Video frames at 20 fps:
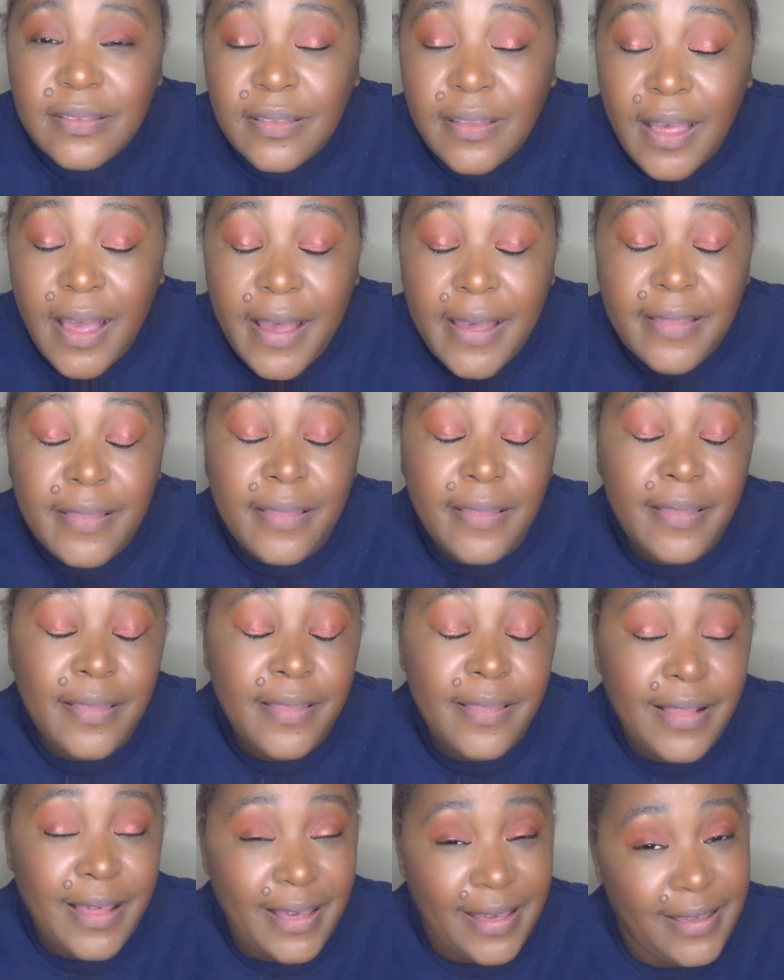I
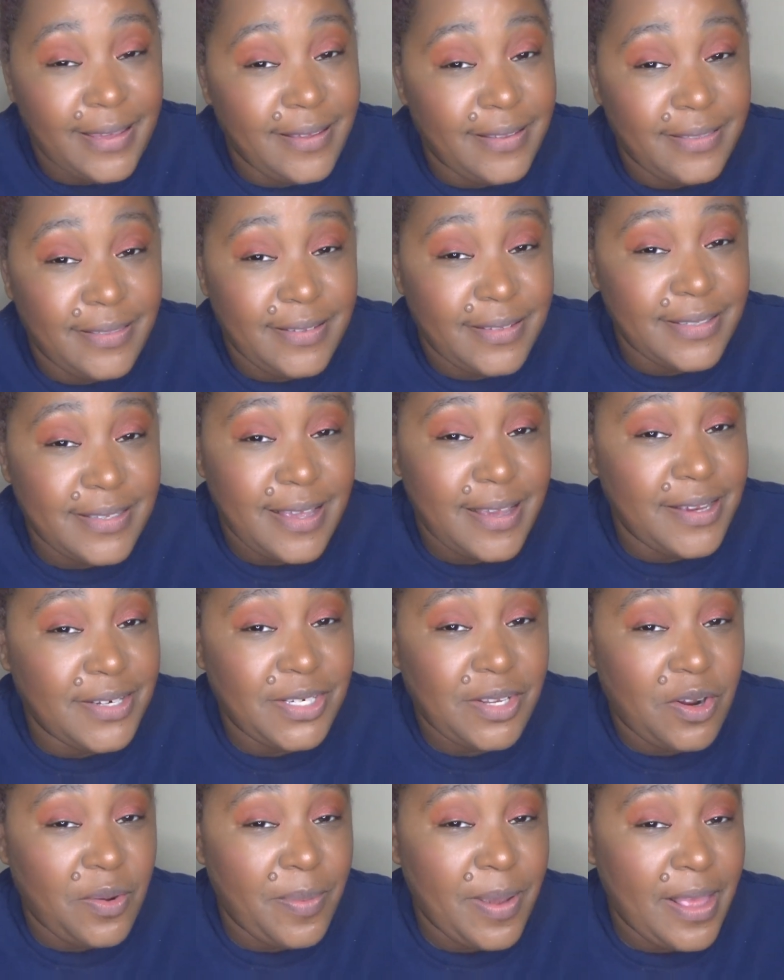like this
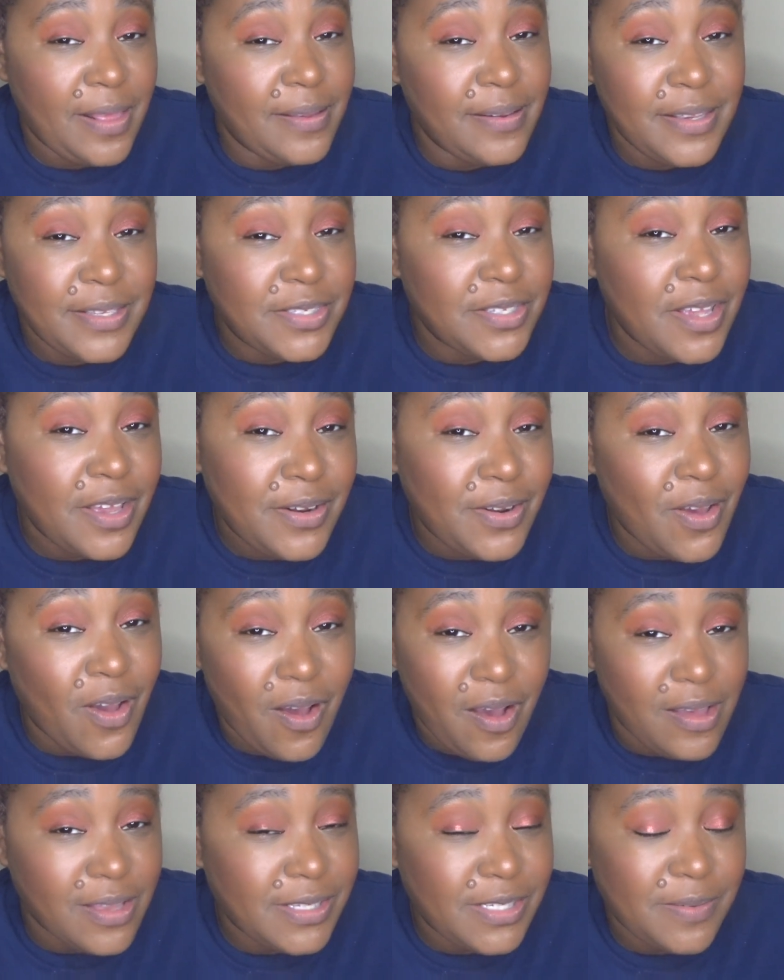eyeshadow palette. It's an
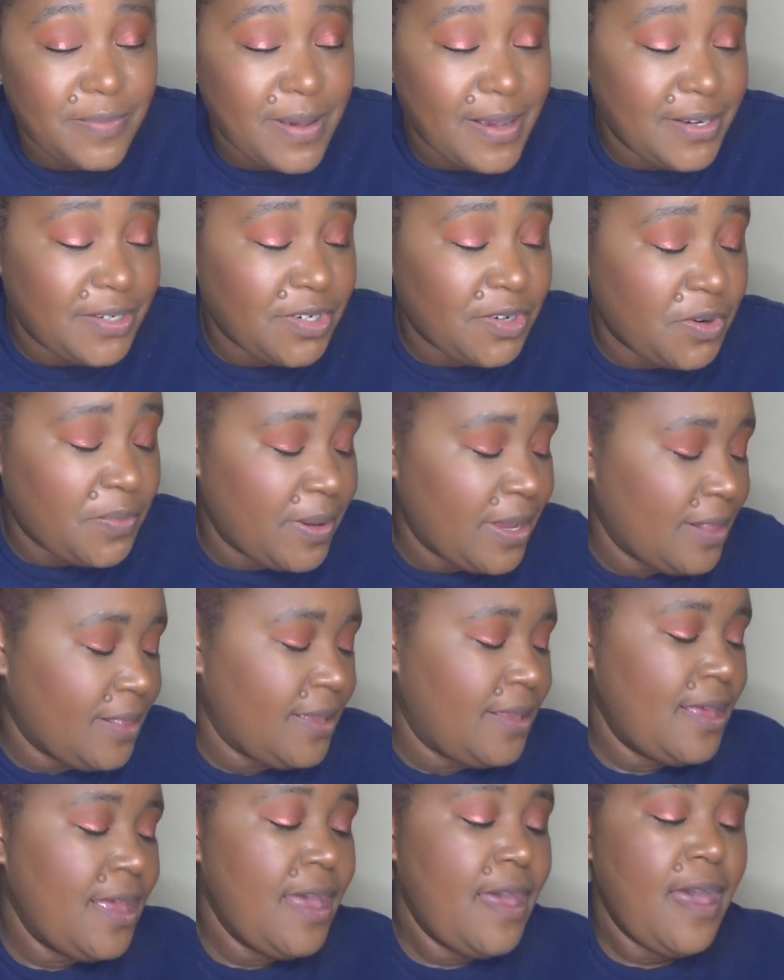awesome eyeshadow palette.
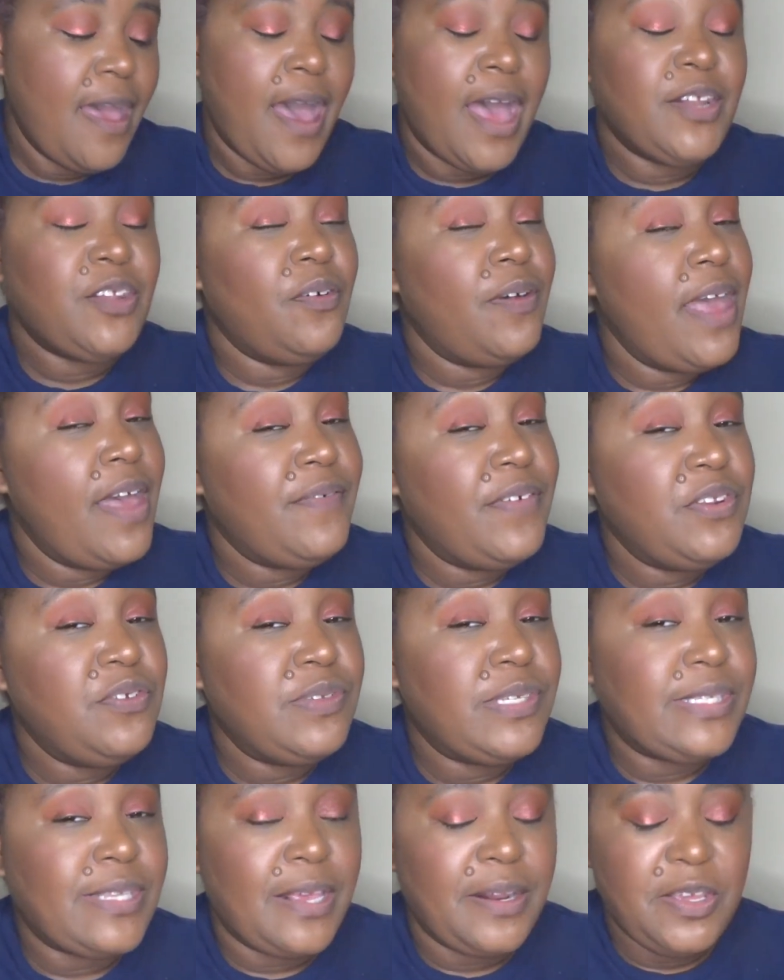I don't have a new
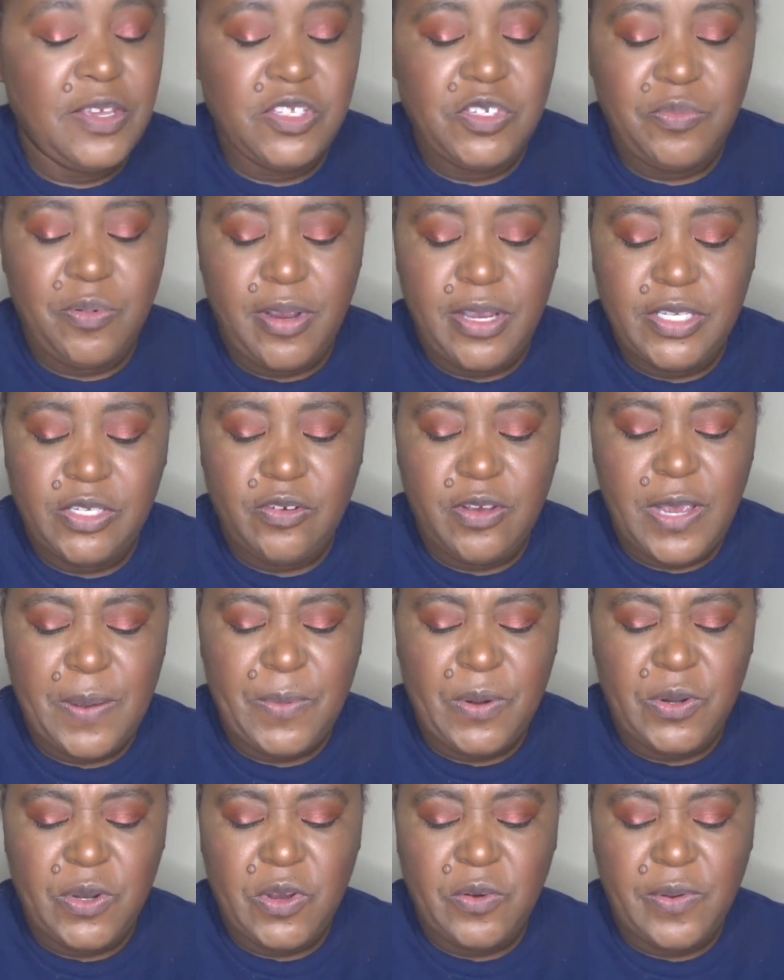setting spray, so I am
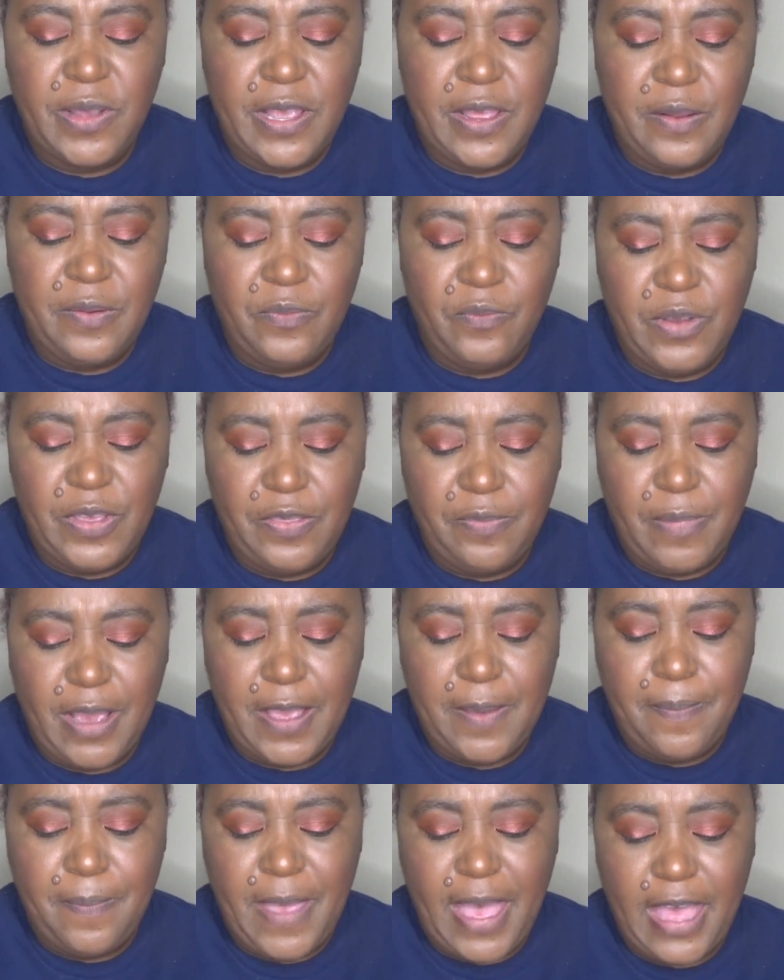going to go in with my
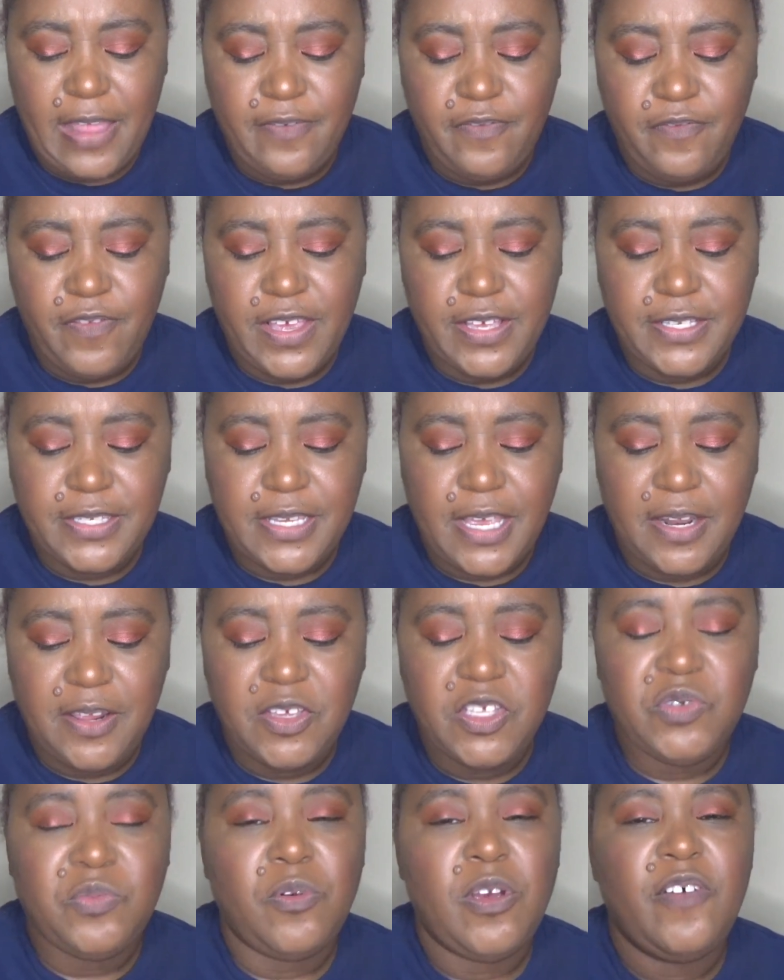Matte Fix setting
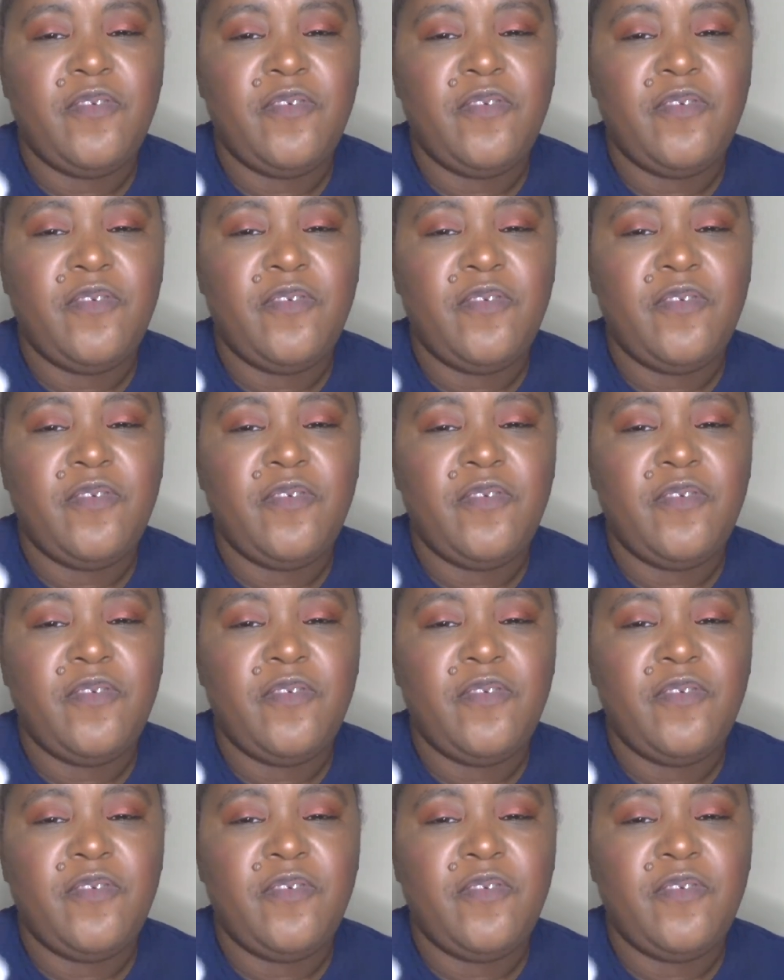spray